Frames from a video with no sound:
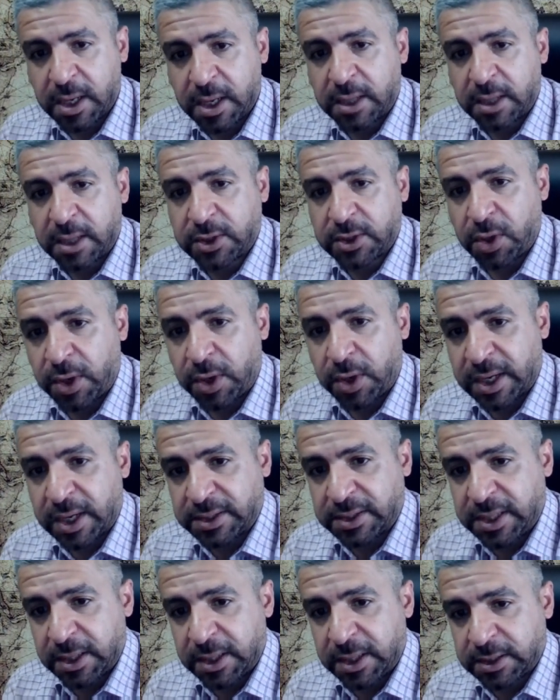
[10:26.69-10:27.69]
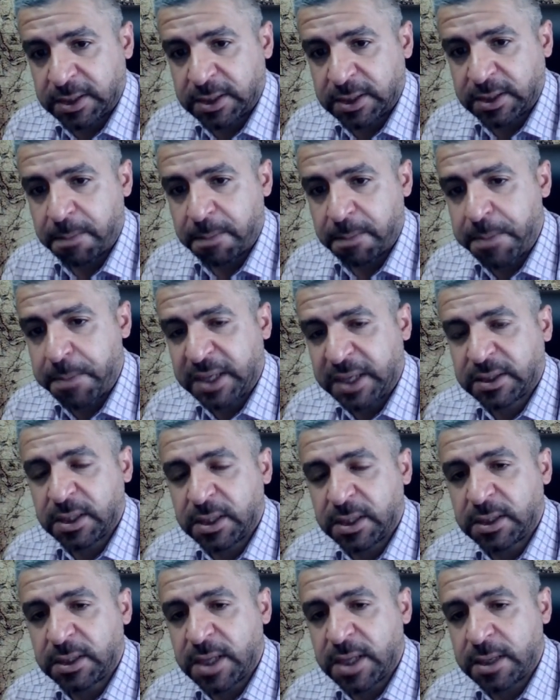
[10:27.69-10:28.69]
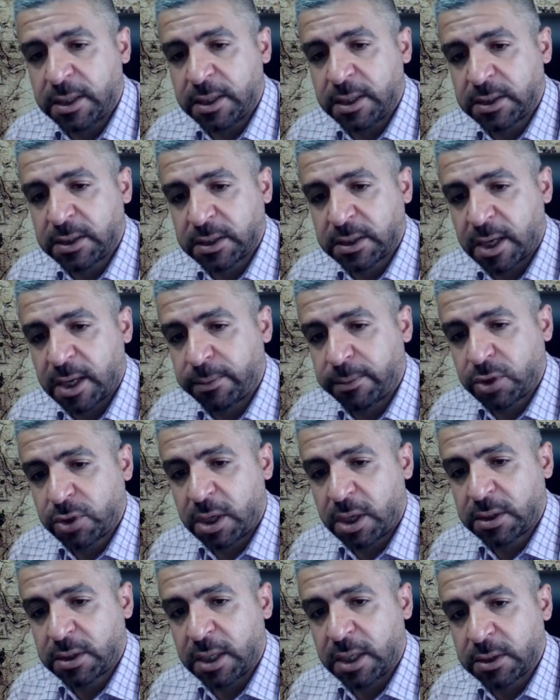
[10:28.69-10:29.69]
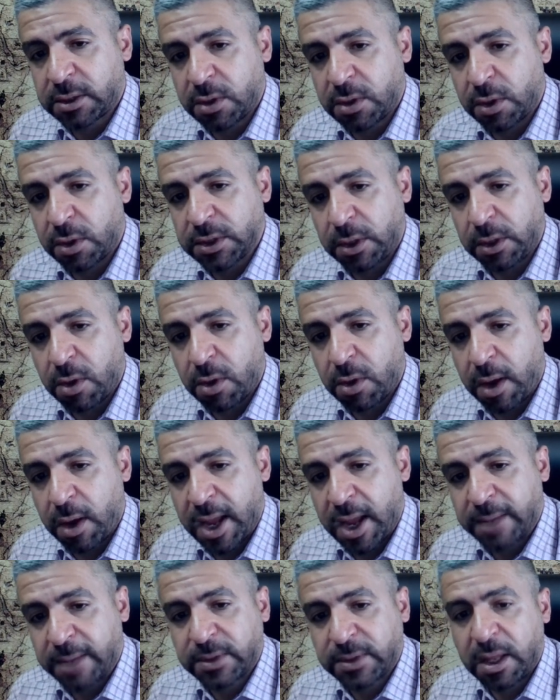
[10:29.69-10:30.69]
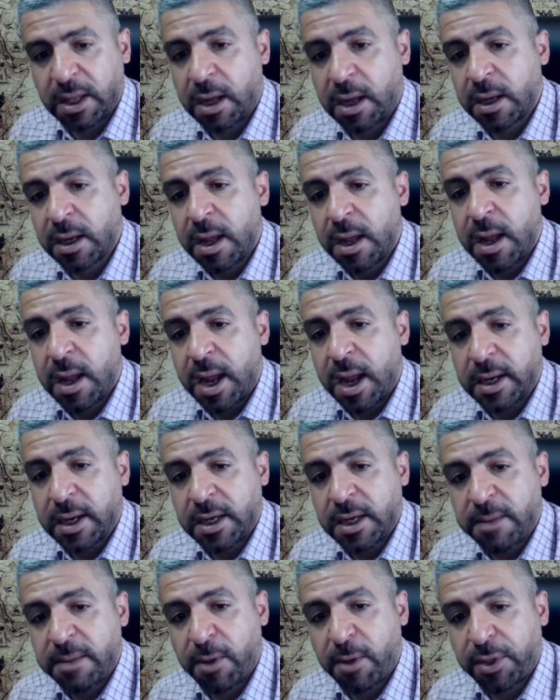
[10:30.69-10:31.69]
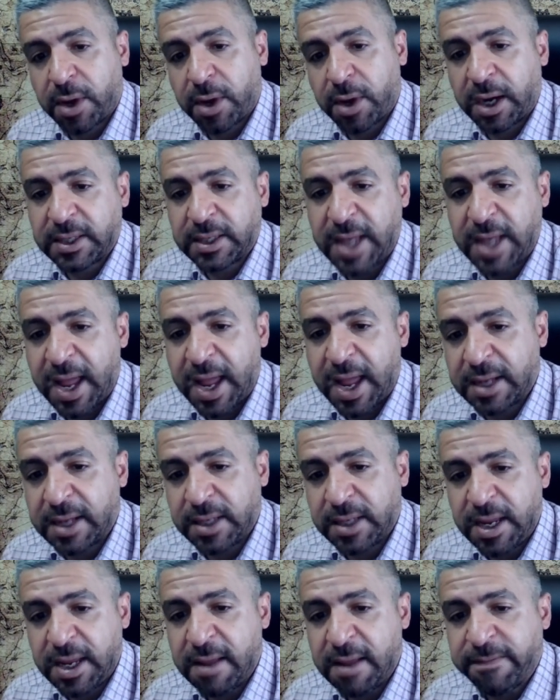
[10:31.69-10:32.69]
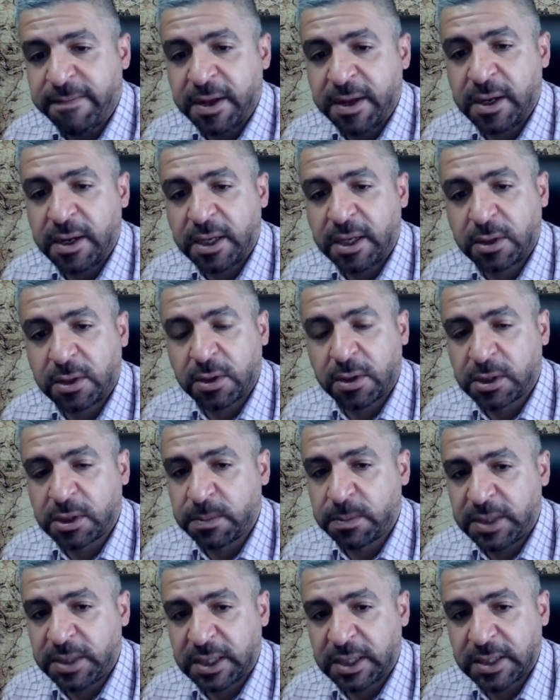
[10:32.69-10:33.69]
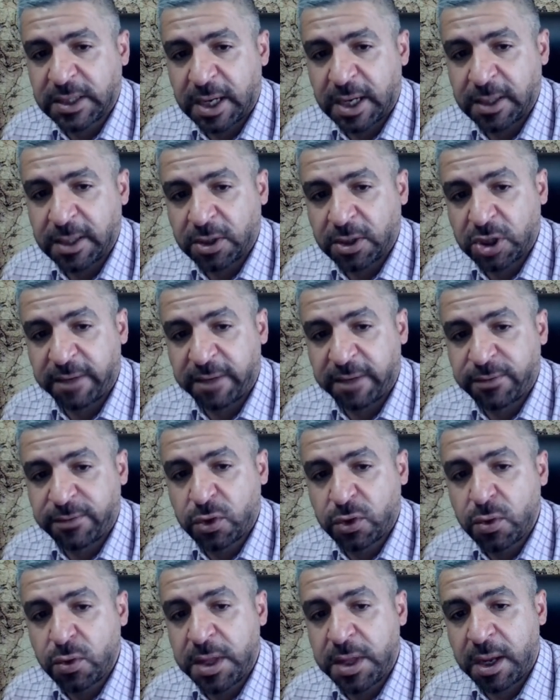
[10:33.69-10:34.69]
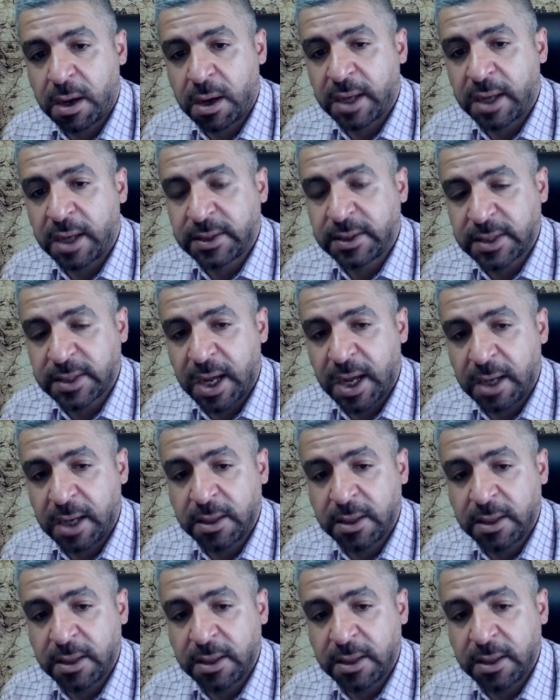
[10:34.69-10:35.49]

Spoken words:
So you can see this is the big cyst, and it's ruptured and causing collapsed lung and pneumothorax, and even it causing mediastinal shift to the right side,